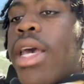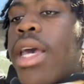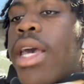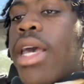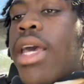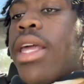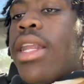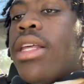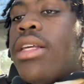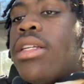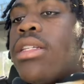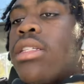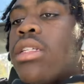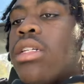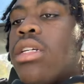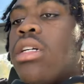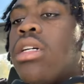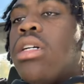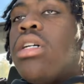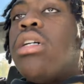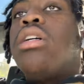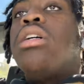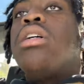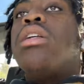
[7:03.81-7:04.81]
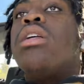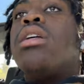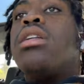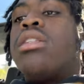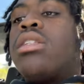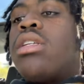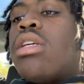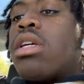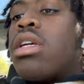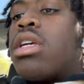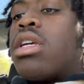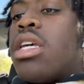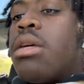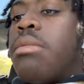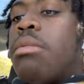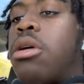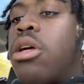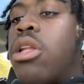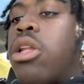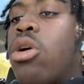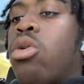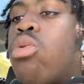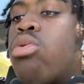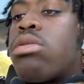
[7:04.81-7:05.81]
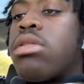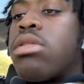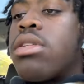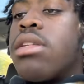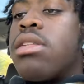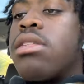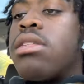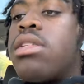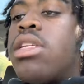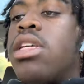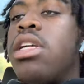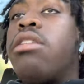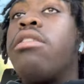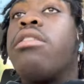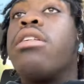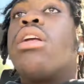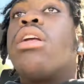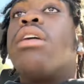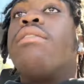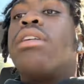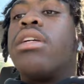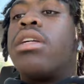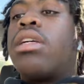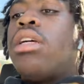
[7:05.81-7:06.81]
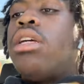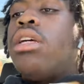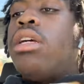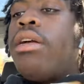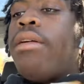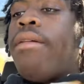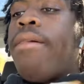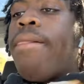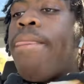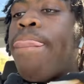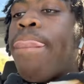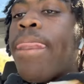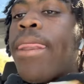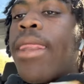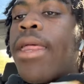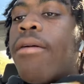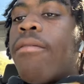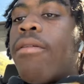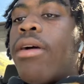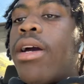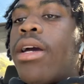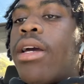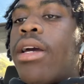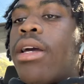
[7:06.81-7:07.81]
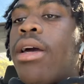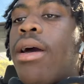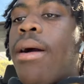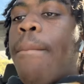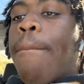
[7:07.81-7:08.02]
It is good to keep close the secret of a king, right?